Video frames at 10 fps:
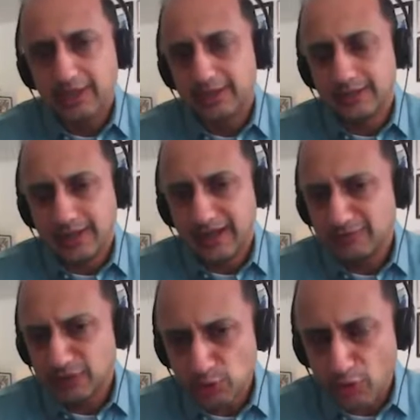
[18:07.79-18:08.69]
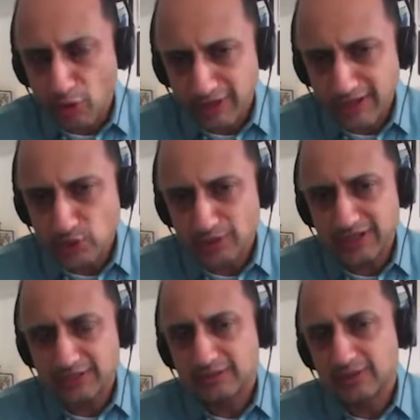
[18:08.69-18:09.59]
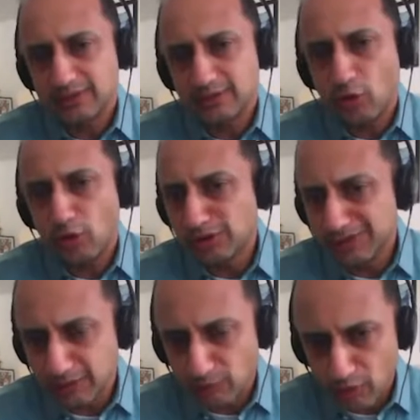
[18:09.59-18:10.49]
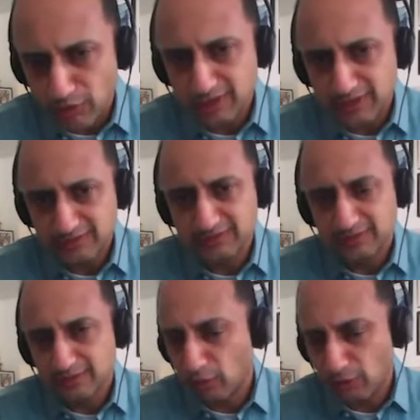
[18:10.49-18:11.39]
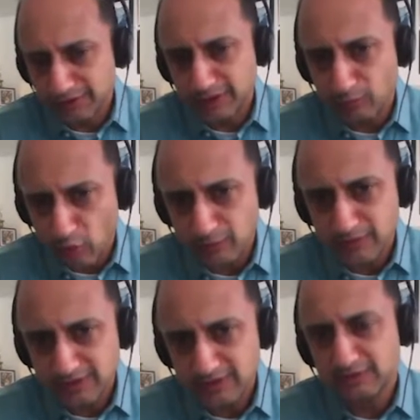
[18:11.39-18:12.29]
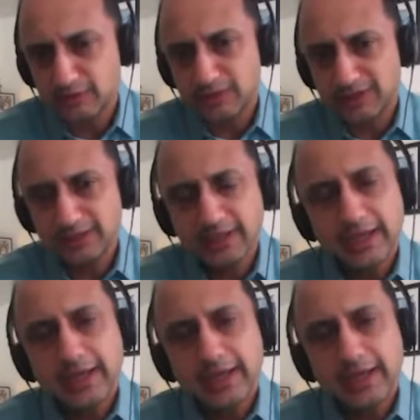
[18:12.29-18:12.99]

Uh, I wish to congratulate uh, all the awardees, uh, all the award winners today.